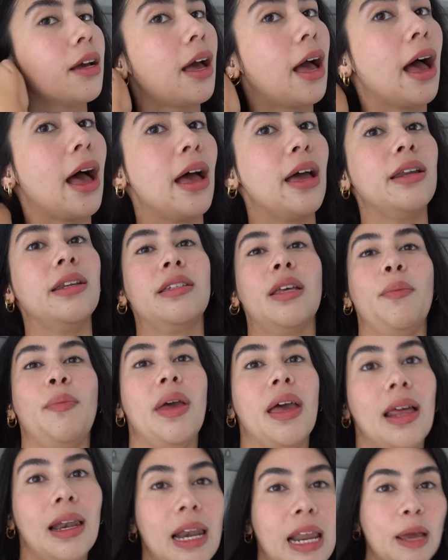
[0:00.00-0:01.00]
and a
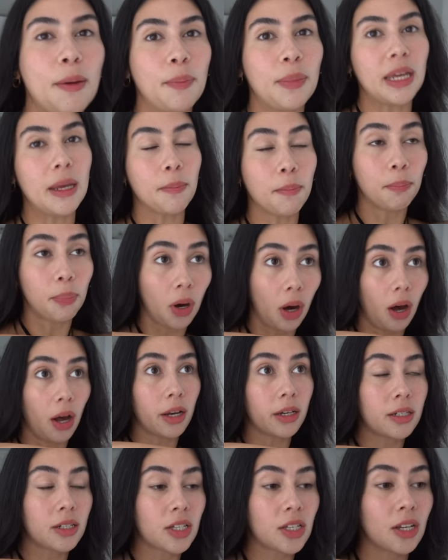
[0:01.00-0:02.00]
bit of lippy,
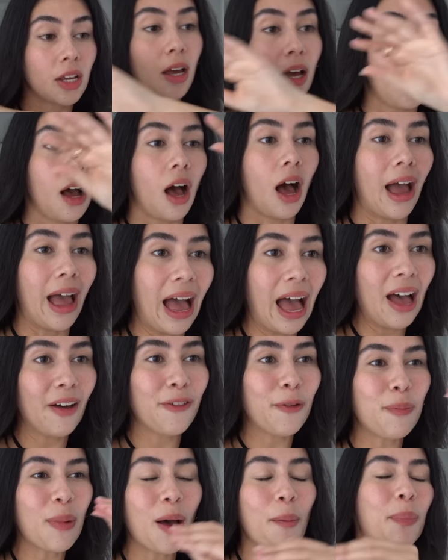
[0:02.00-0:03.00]
but I
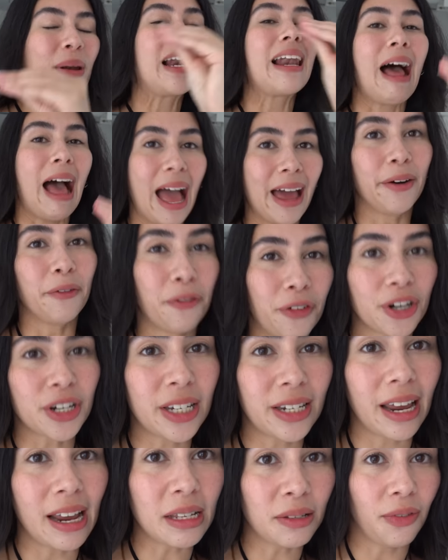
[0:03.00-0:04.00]
have a plan for
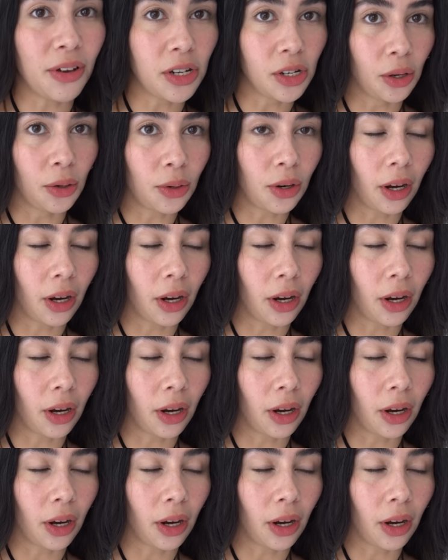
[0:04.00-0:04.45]
today's video,